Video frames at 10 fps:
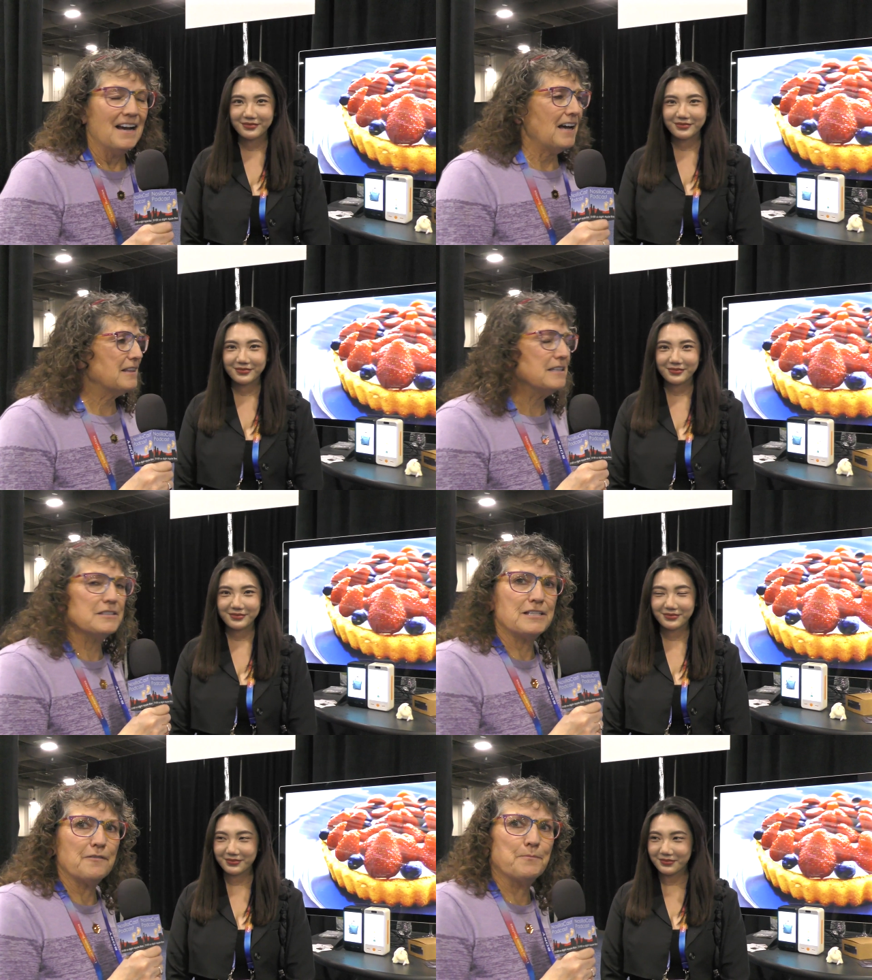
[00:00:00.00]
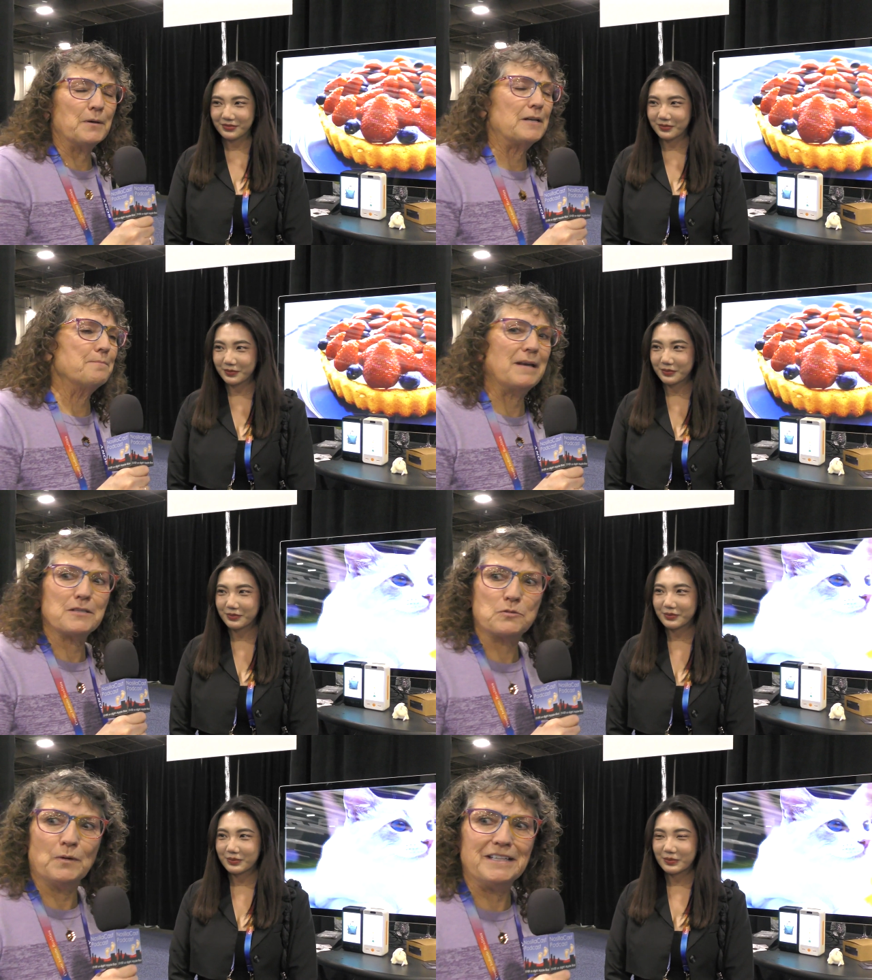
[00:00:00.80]
Speaker 1: I think Steve put it
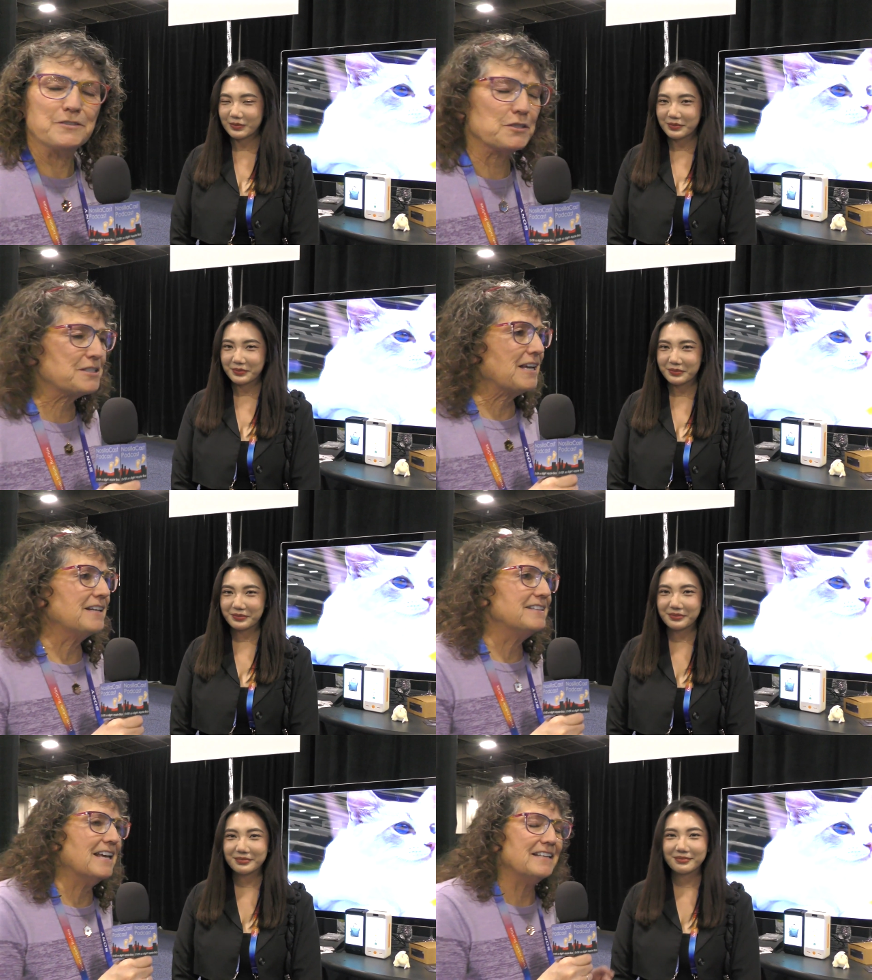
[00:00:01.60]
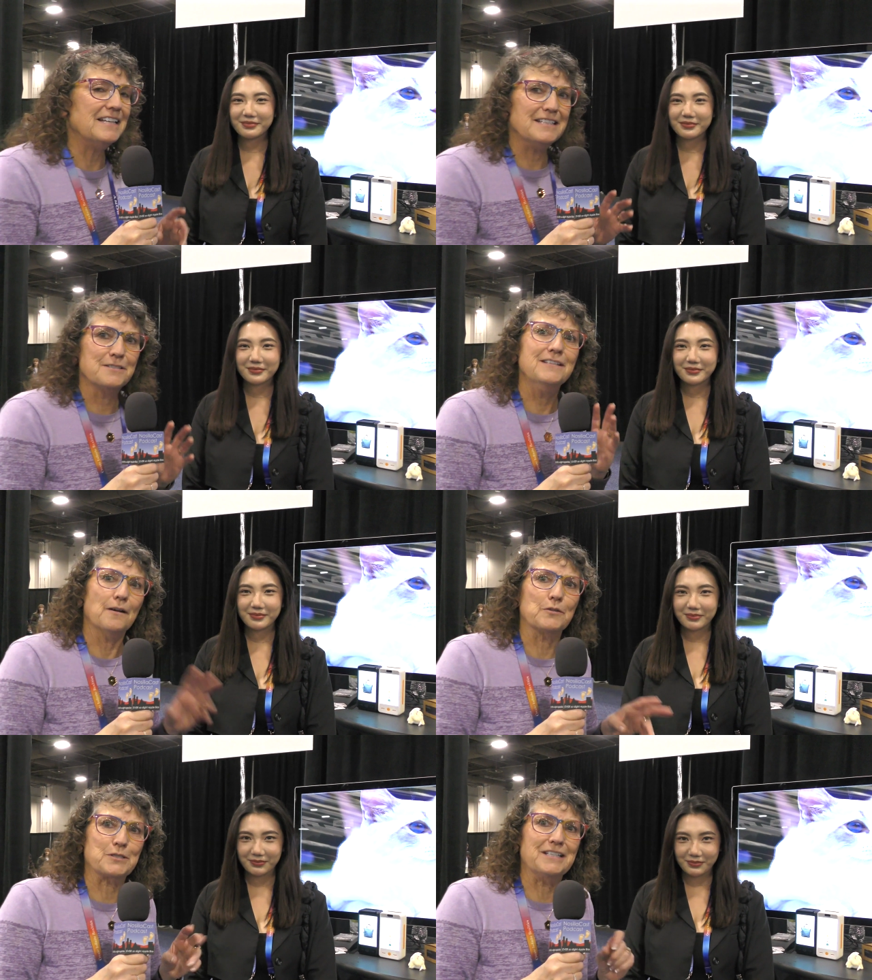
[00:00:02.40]
best when he just said that he's
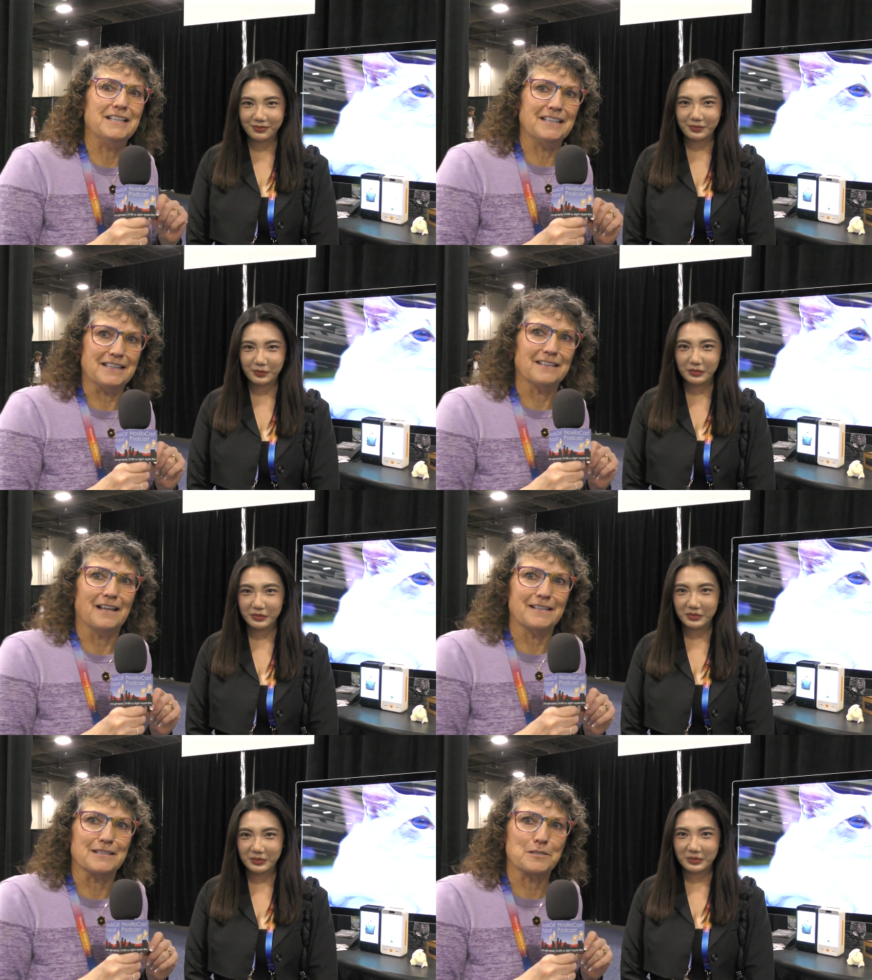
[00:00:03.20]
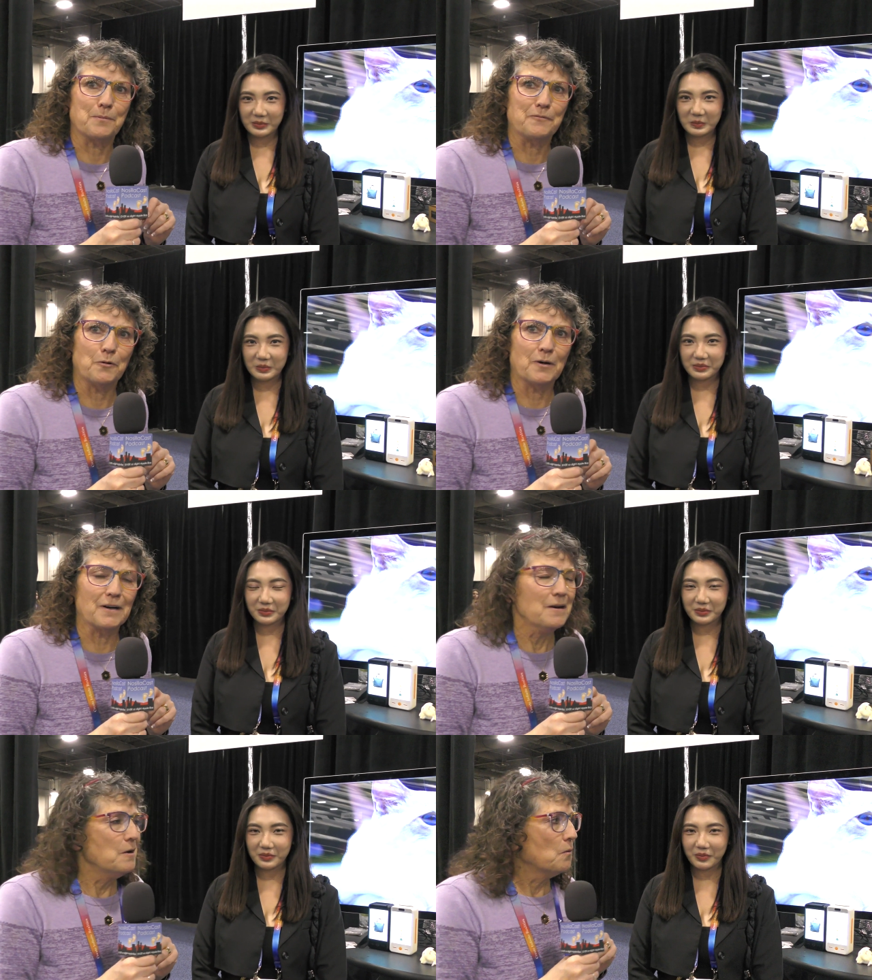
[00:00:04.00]
never seen anything like this before.
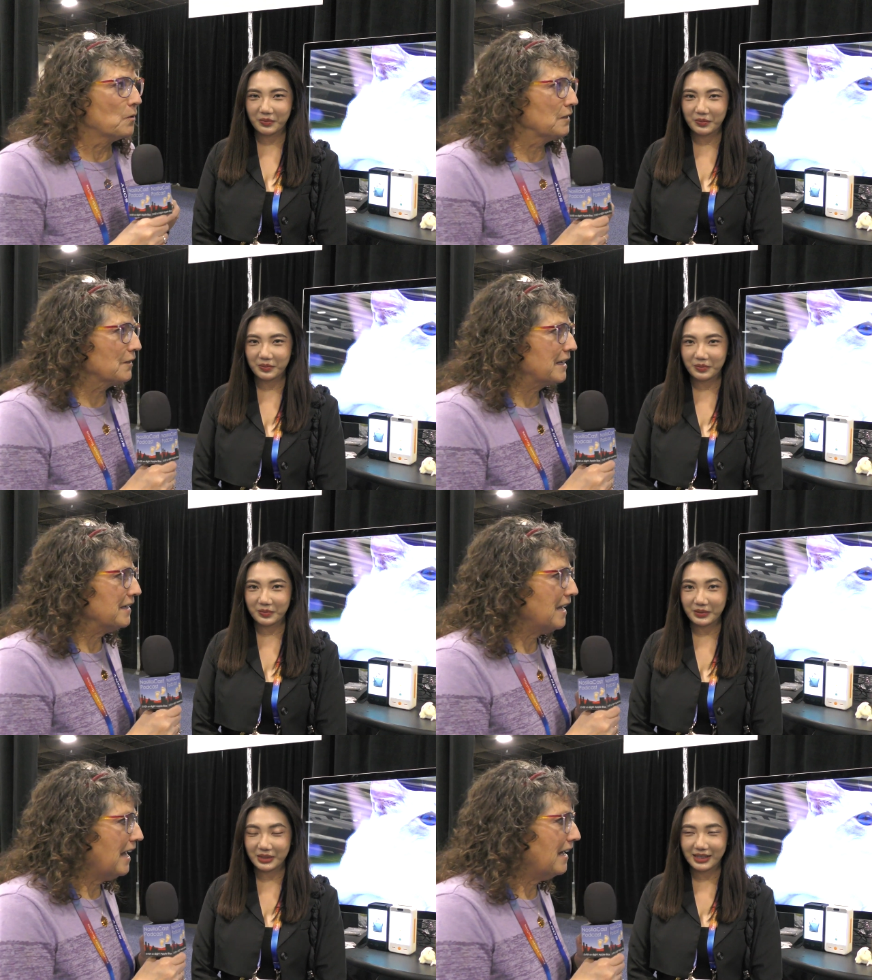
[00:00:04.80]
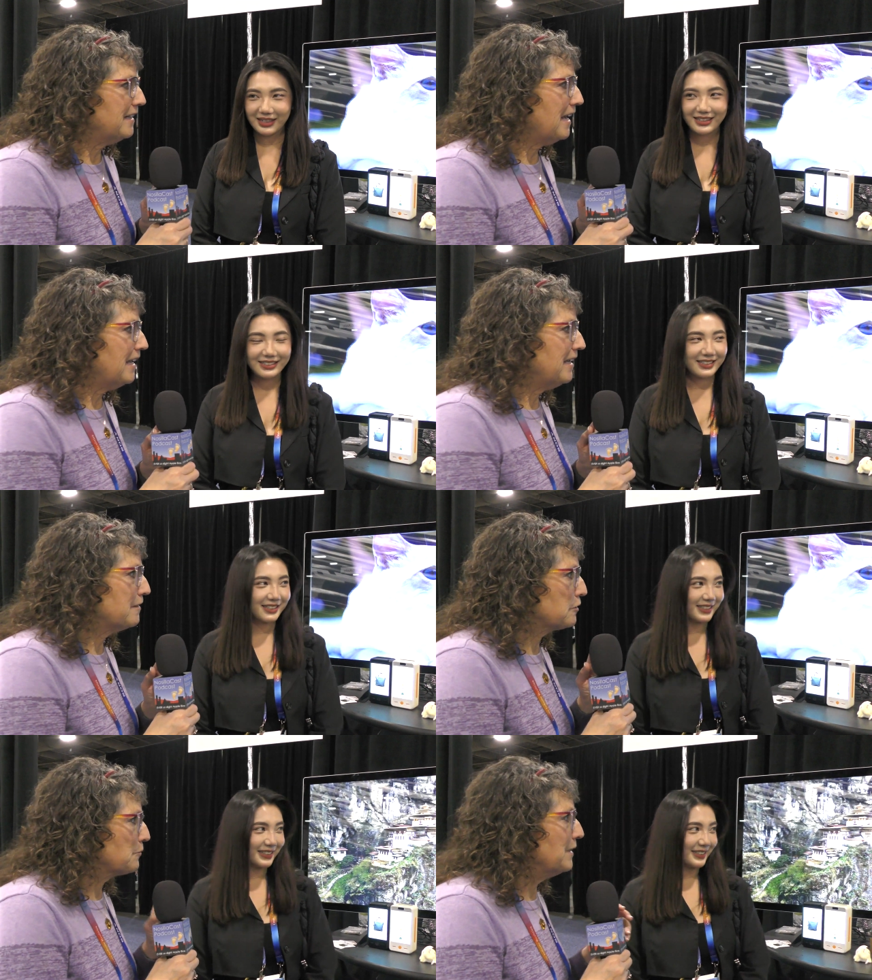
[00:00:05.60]
We're looking at a
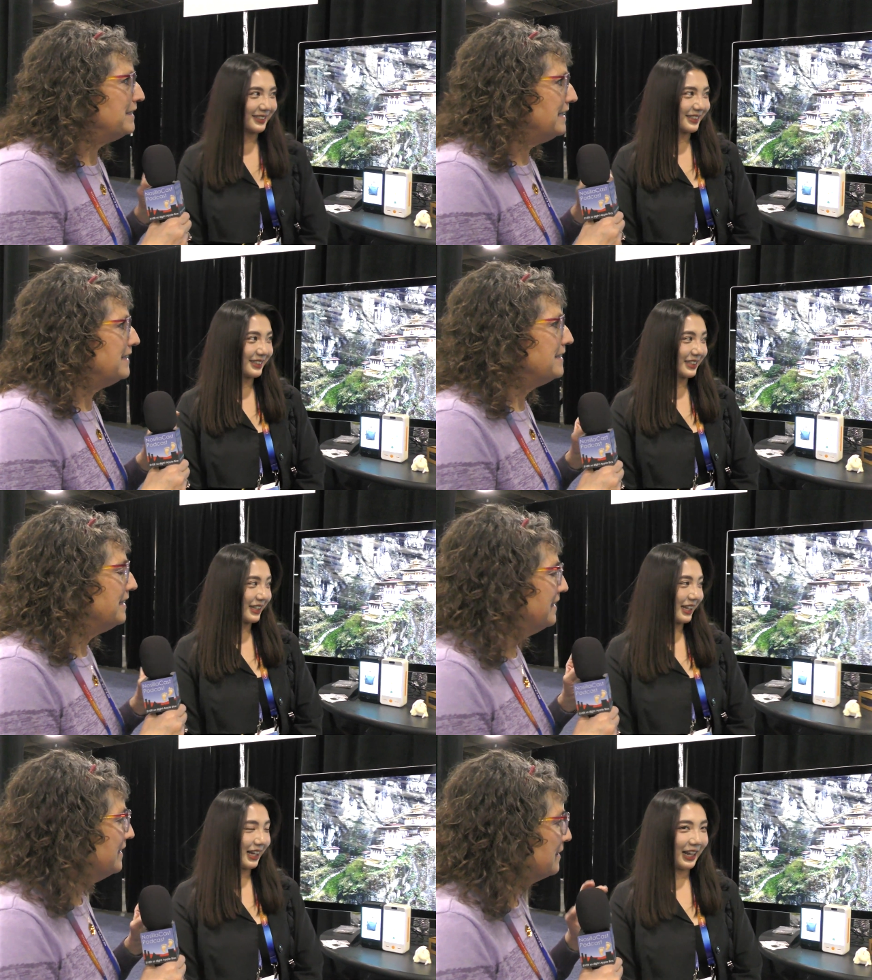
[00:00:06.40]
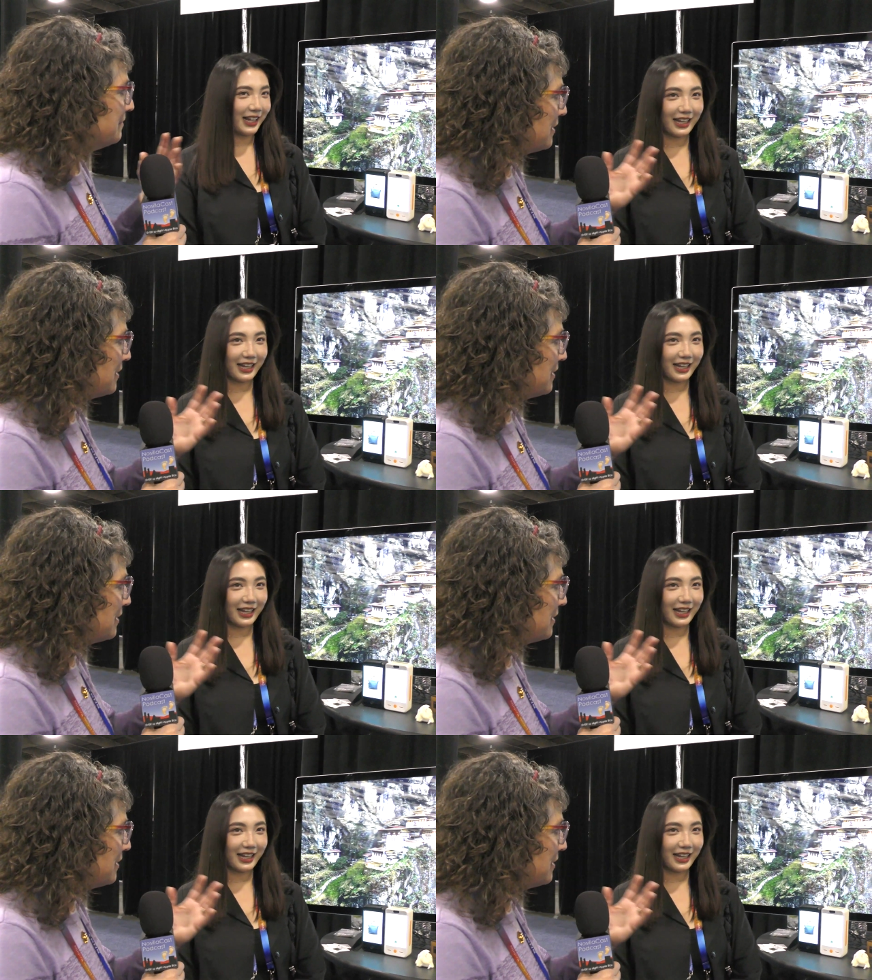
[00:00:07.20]
3D